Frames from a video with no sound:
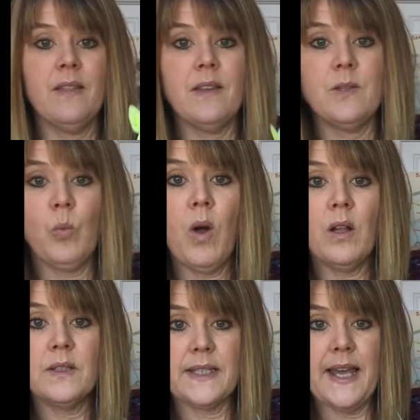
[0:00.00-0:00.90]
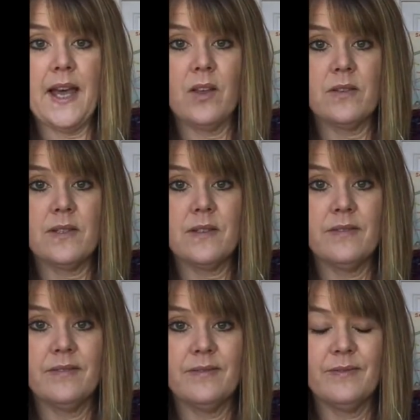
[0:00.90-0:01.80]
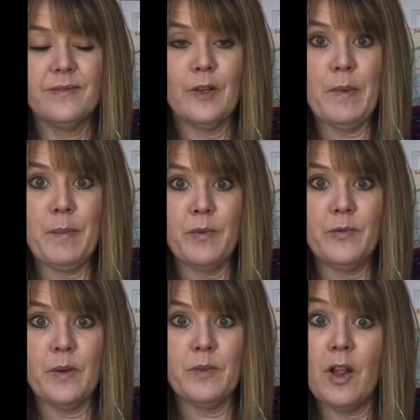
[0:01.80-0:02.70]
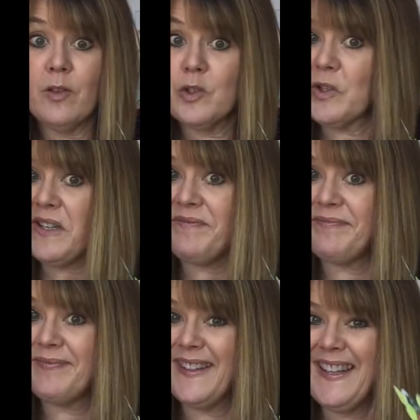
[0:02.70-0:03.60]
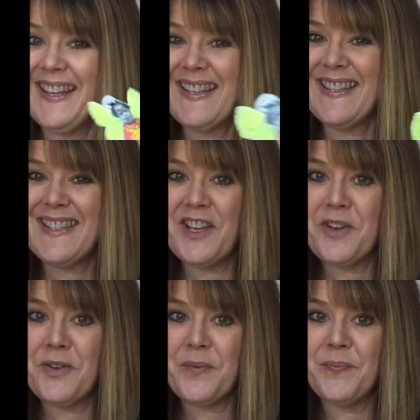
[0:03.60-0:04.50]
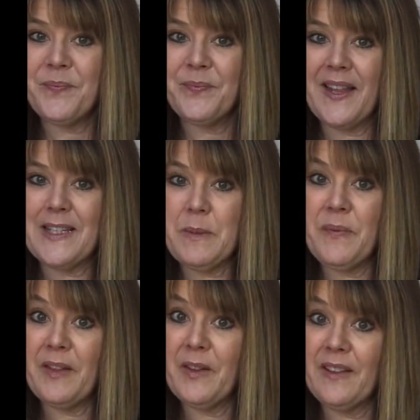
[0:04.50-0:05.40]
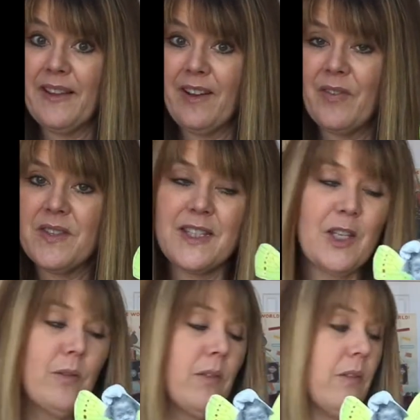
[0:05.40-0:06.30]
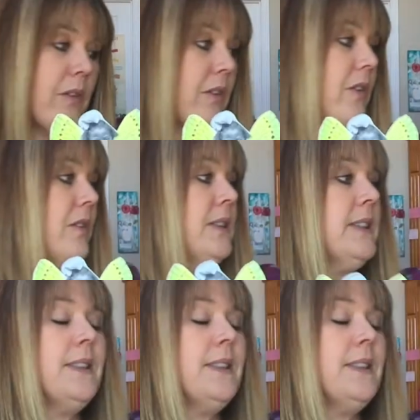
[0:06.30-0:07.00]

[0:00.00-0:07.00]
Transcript: these wall decals. Remember, from Dollar Tree. So that's what they look like on this cute little girl.